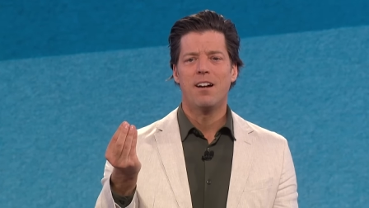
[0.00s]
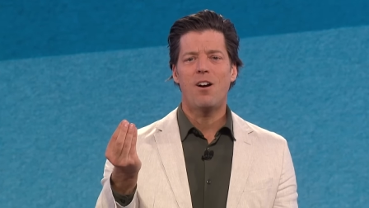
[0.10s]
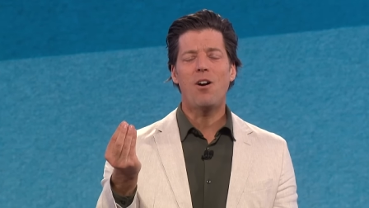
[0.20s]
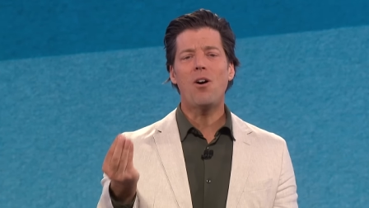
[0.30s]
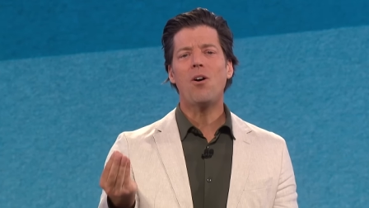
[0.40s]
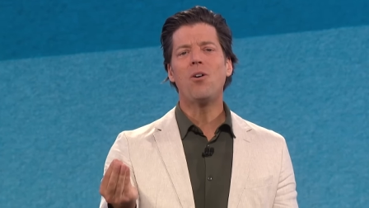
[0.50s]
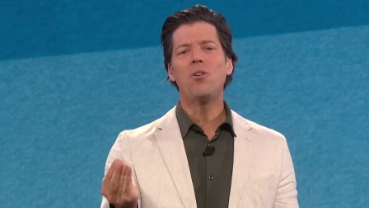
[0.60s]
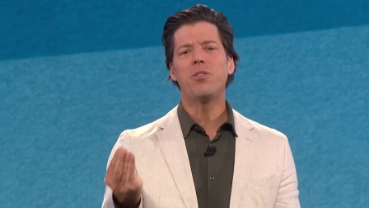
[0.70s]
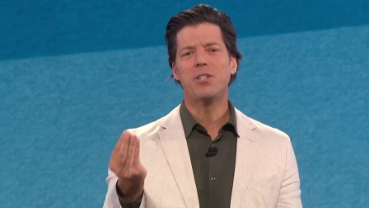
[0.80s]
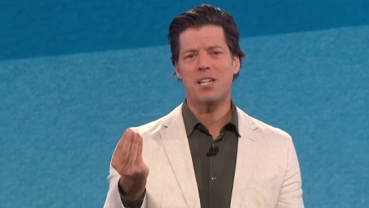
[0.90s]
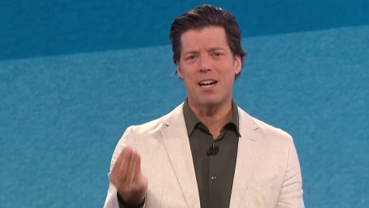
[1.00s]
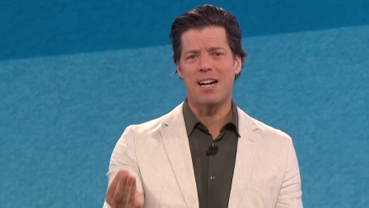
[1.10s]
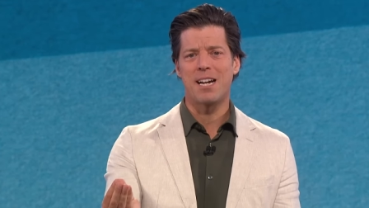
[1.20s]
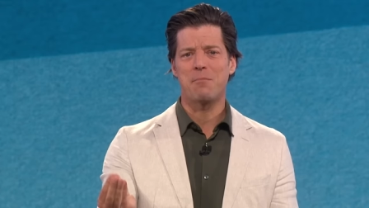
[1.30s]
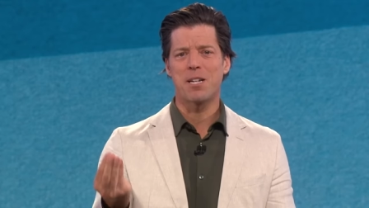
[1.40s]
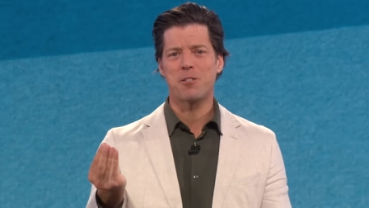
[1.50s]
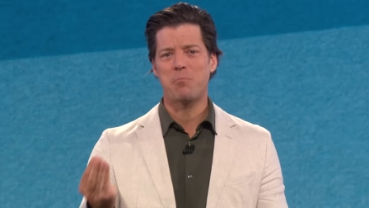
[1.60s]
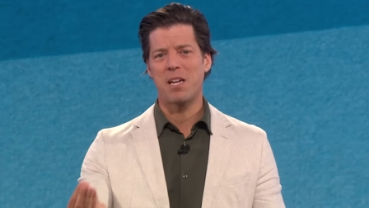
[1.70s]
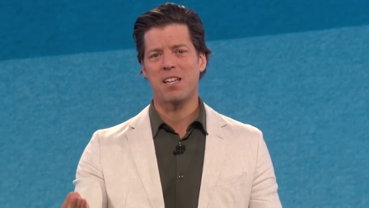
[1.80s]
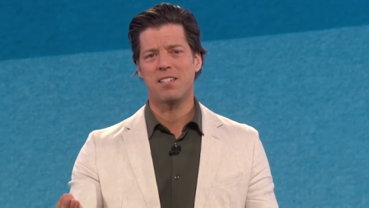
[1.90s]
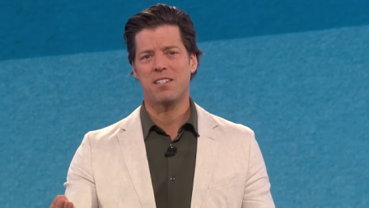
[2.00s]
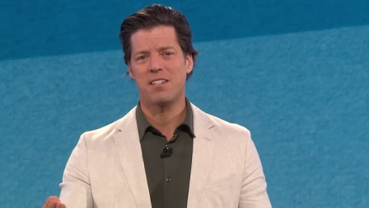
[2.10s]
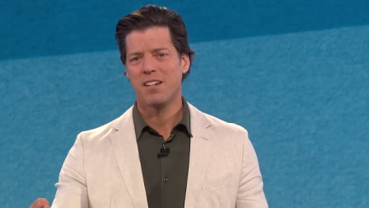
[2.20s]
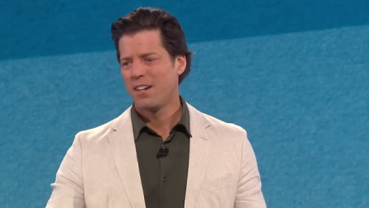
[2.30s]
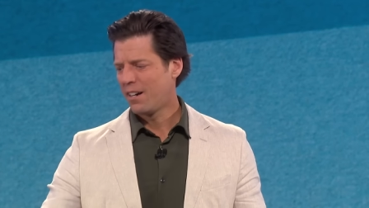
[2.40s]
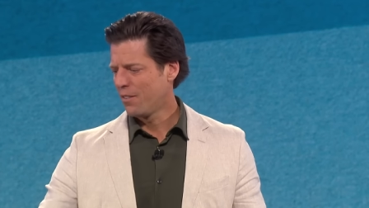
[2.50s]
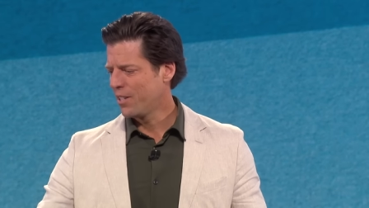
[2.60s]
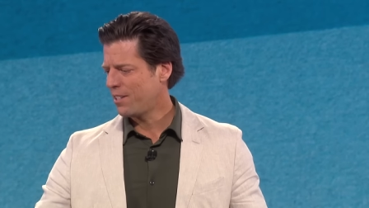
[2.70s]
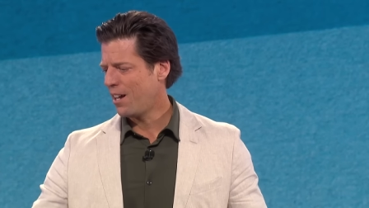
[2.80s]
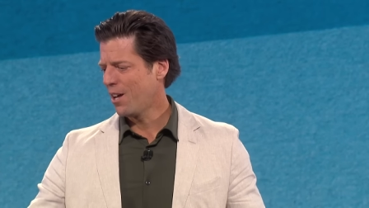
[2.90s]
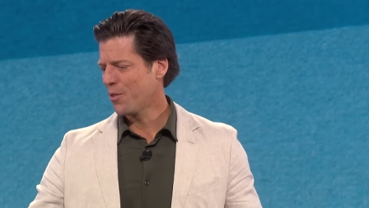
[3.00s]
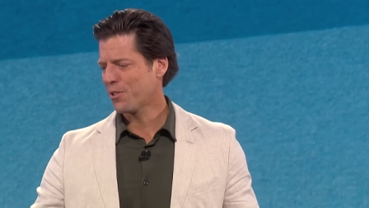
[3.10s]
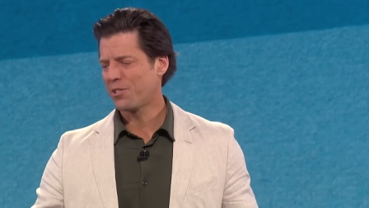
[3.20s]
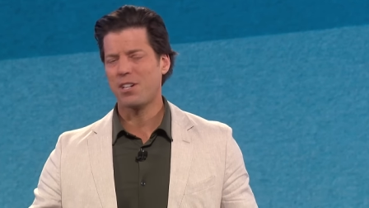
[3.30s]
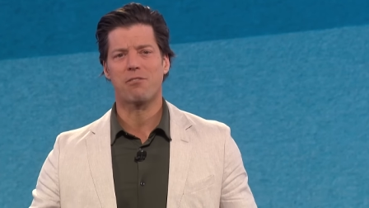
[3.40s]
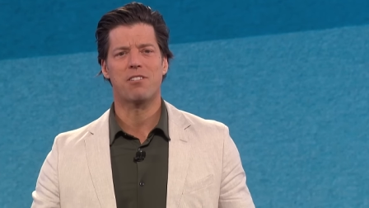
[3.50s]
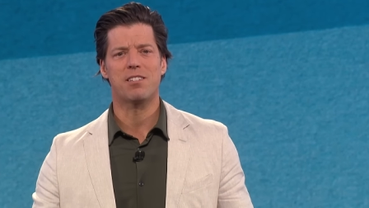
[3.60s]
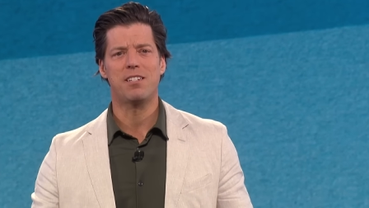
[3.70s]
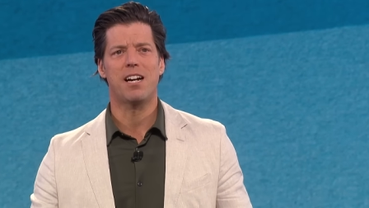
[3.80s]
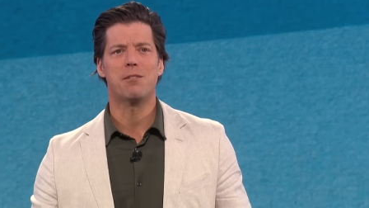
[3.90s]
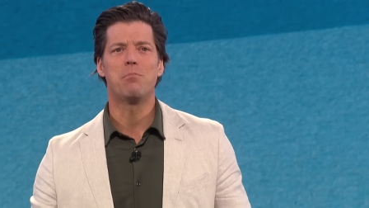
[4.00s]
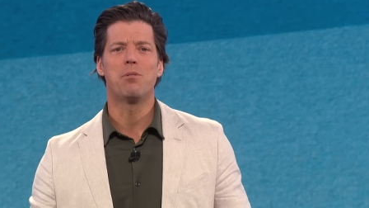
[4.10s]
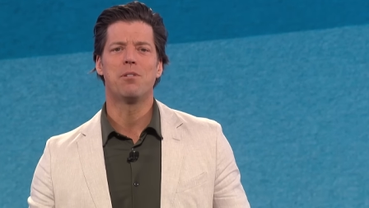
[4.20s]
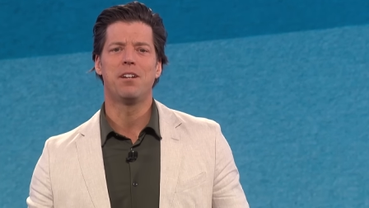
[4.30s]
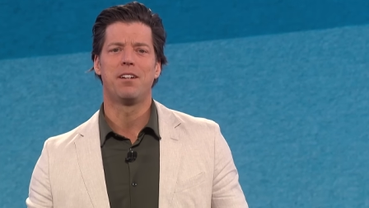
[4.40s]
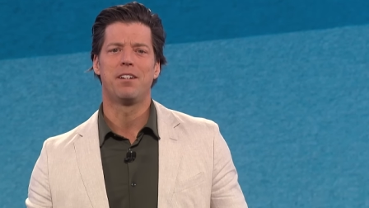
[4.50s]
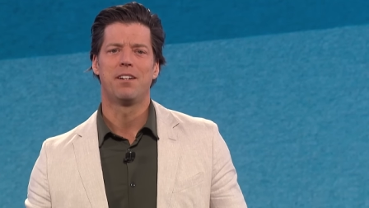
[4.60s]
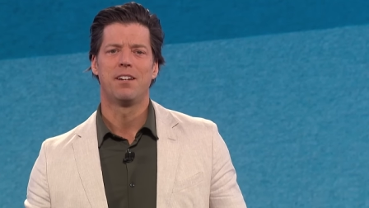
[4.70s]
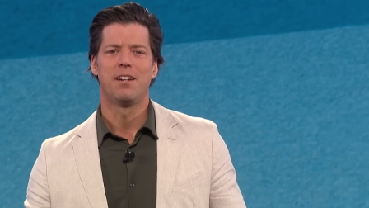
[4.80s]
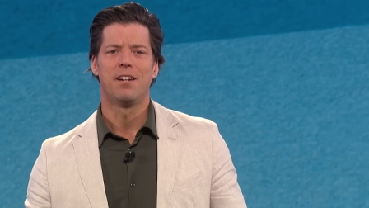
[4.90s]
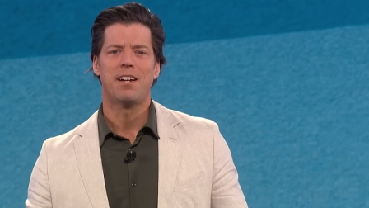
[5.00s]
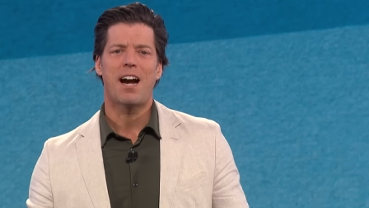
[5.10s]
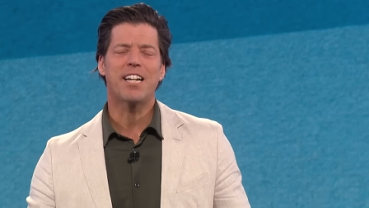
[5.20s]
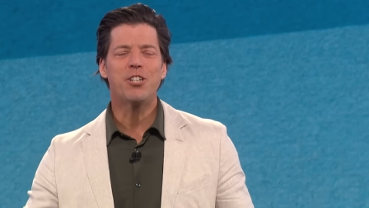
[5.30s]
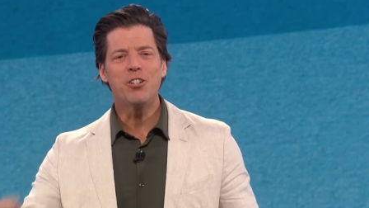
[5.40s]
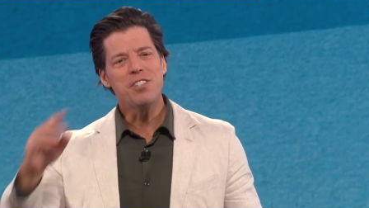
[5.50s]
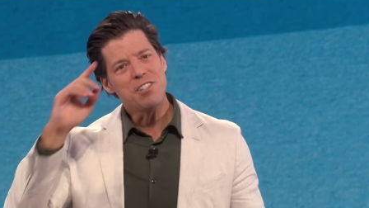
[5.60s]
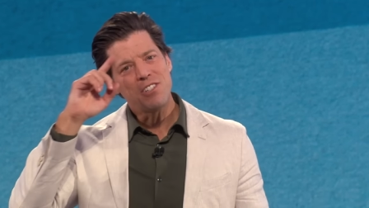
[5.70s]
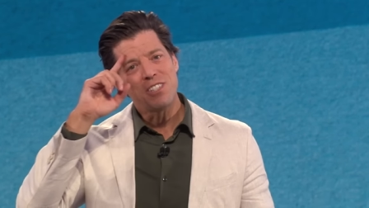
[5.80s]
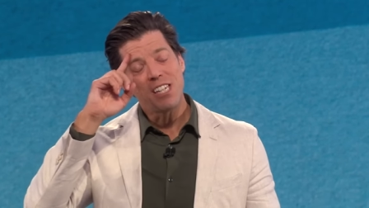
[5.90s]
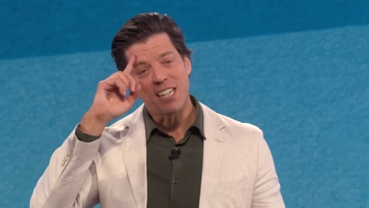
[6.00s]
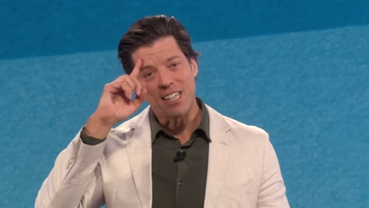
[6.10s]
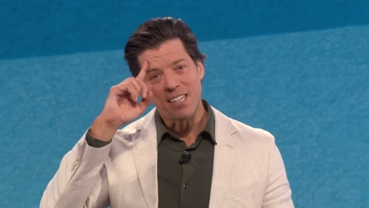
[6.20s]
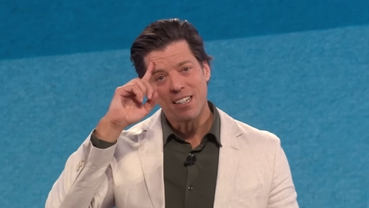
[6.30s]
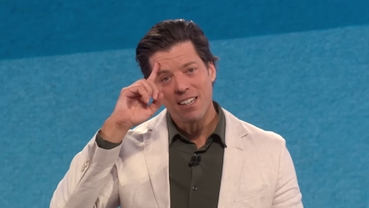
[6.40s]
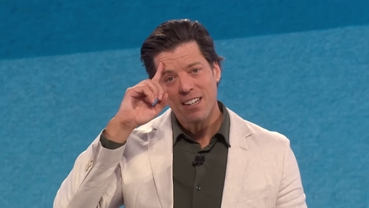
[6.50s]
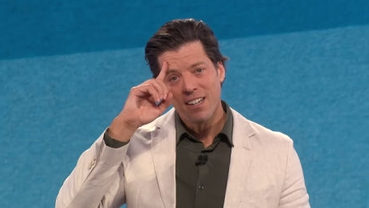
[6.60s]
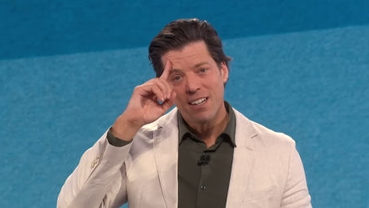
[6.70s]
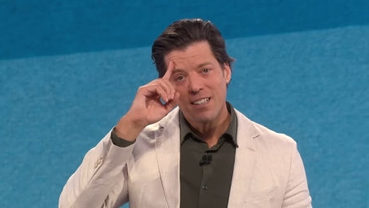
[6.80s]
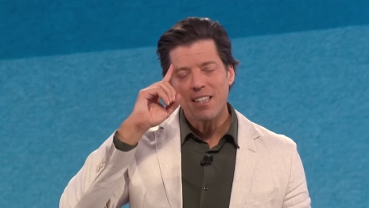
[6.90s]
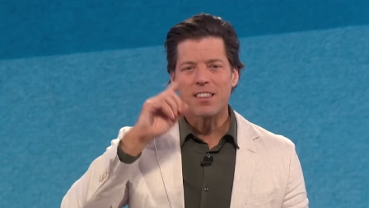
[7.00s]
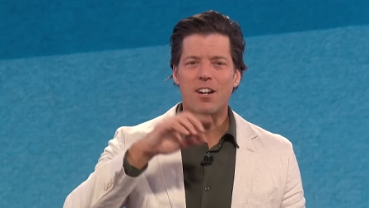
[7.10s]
all the time I spent on this other stuff that's not important. I couldn't see that